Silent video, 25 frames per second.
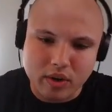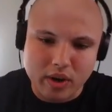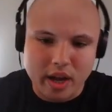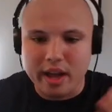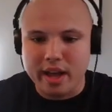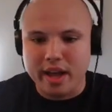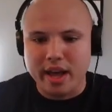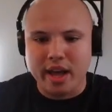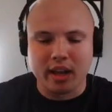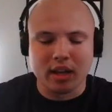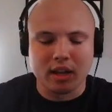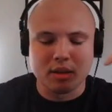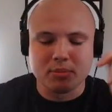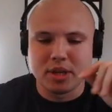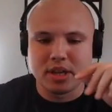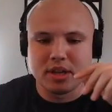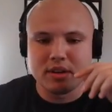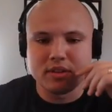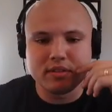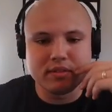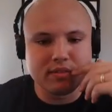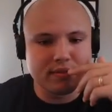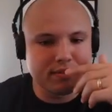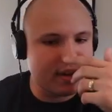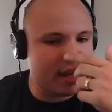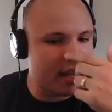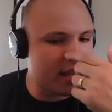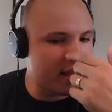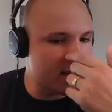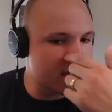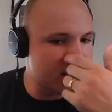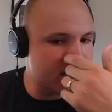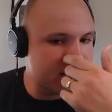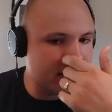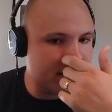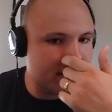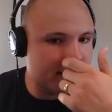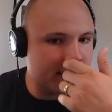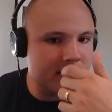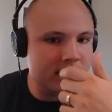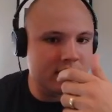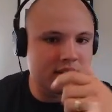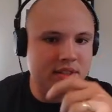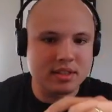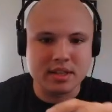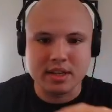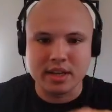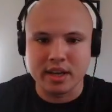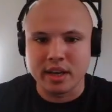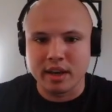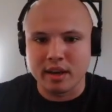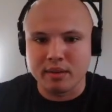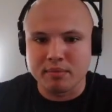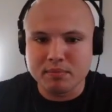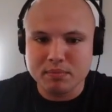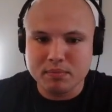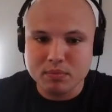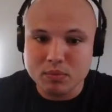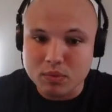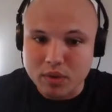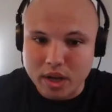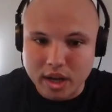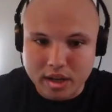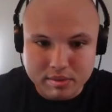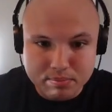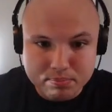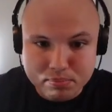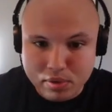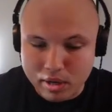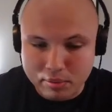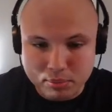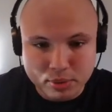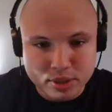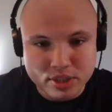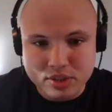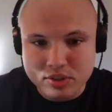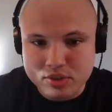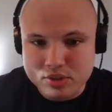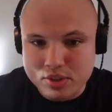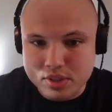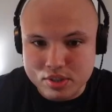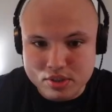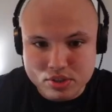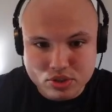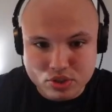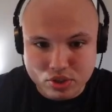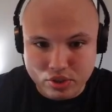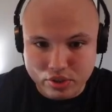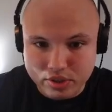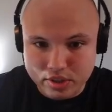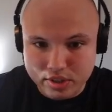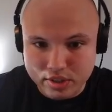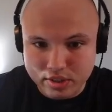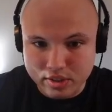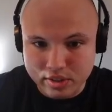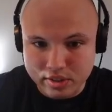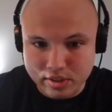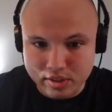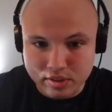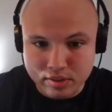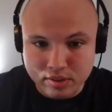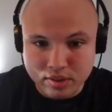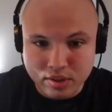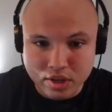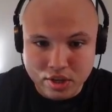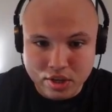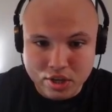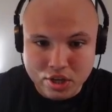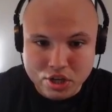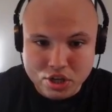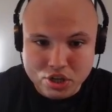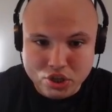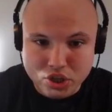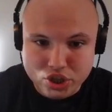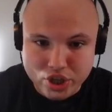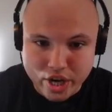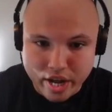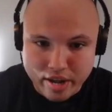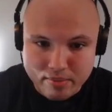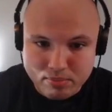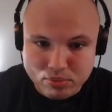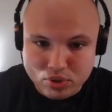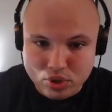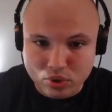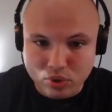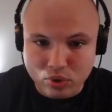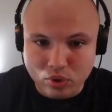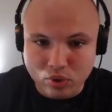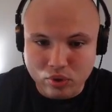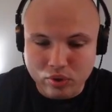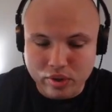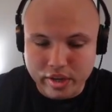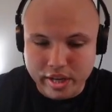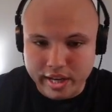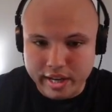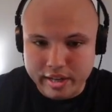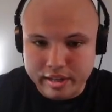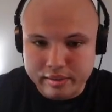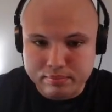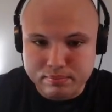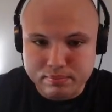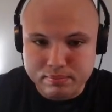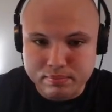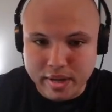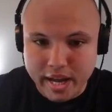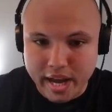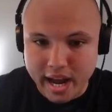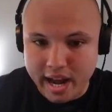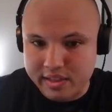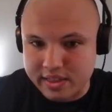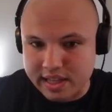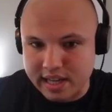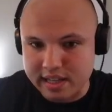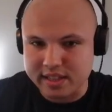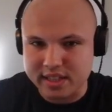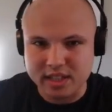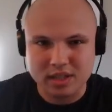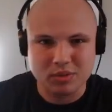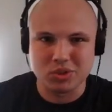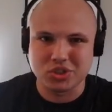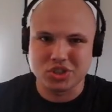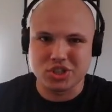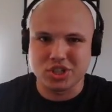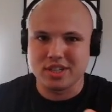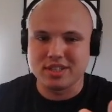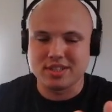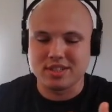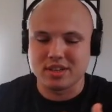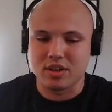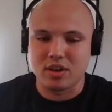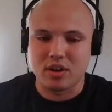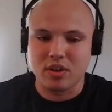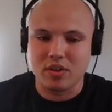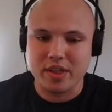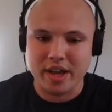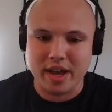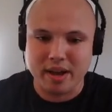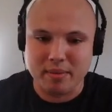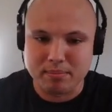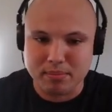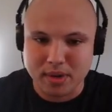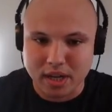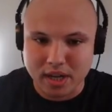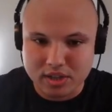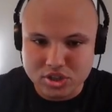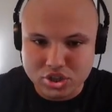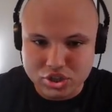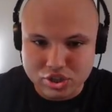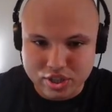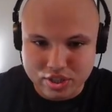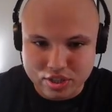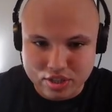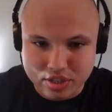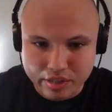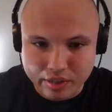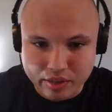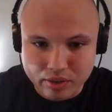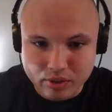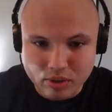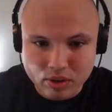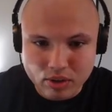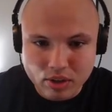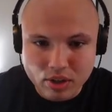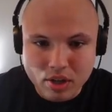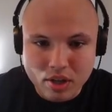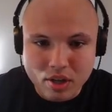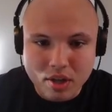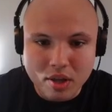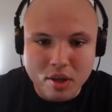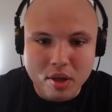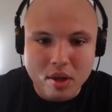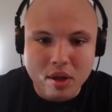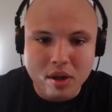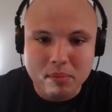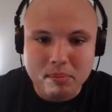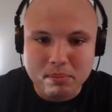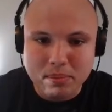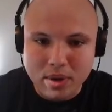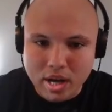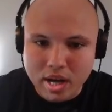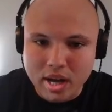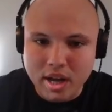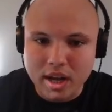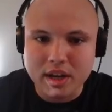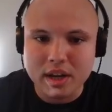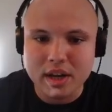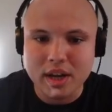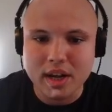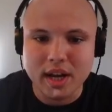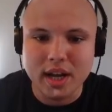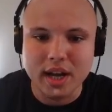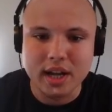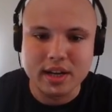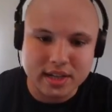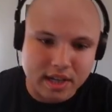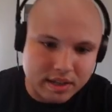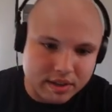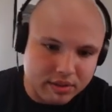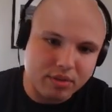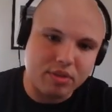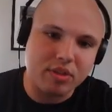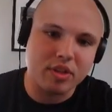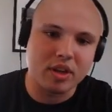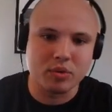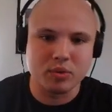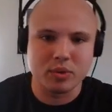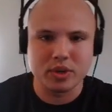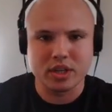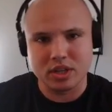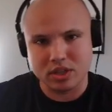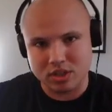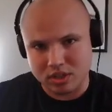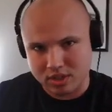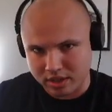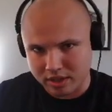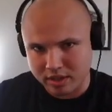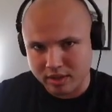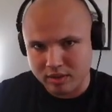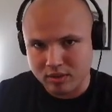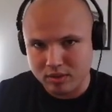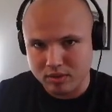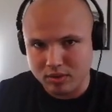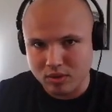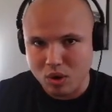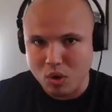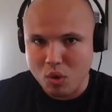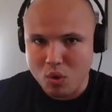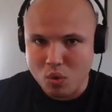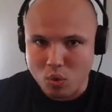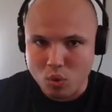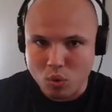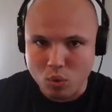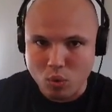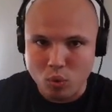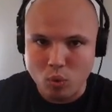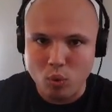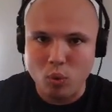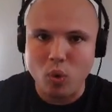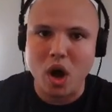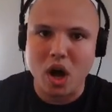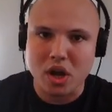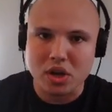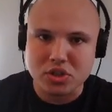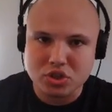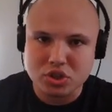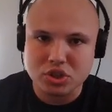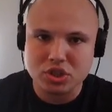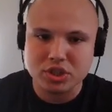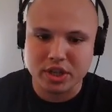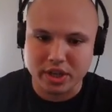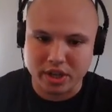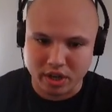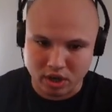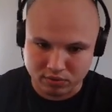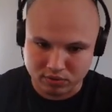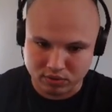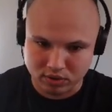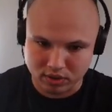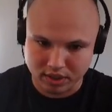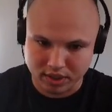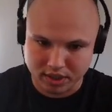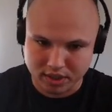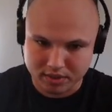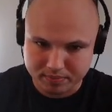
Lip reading: element phase to probably use the circular shape tool and add that there, which isn't all that much to do. But another thing we could do, watch carefully.